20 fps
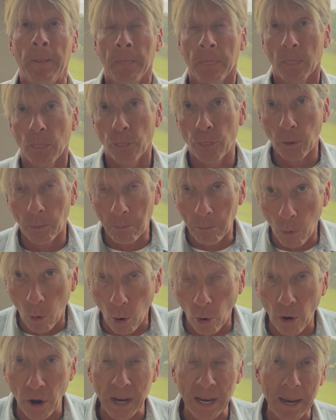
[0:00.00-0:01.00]
the
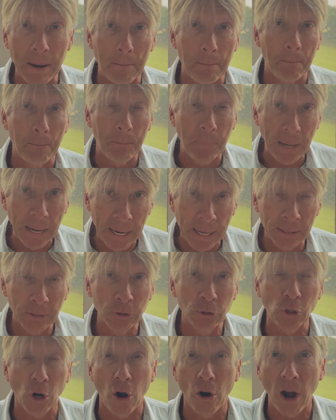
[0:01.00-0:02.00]
more it
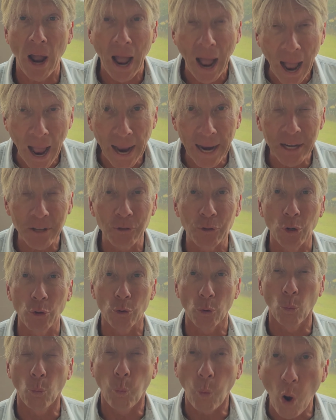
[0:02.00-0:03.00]
pins our hide to
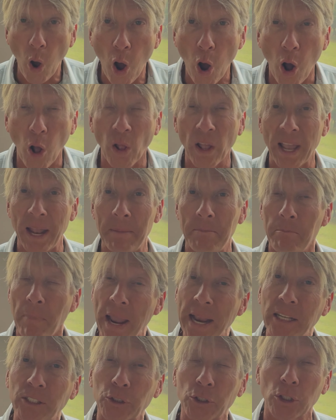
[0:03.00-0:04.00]
the wall and
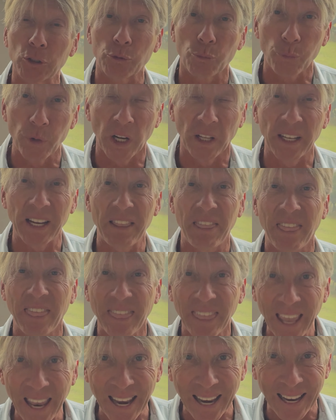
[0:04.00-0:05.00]
makes us really
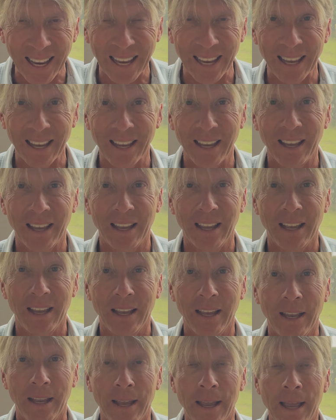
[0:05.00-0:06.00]
think.
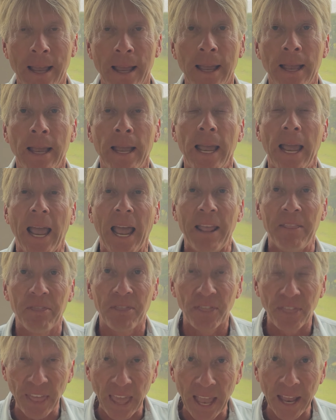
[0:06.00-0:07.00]

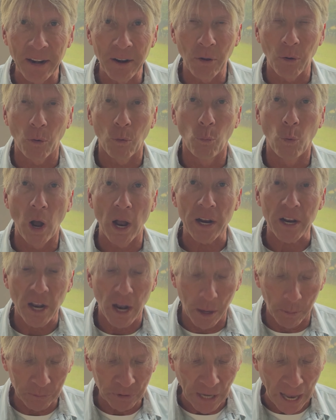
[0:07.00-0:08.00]
And then what
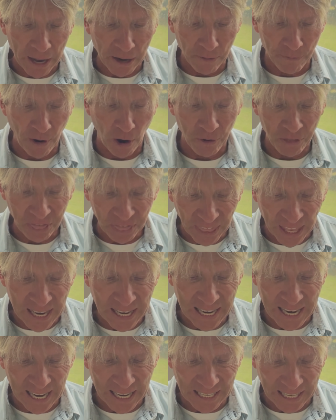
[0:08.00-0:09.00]
comes out of our thinking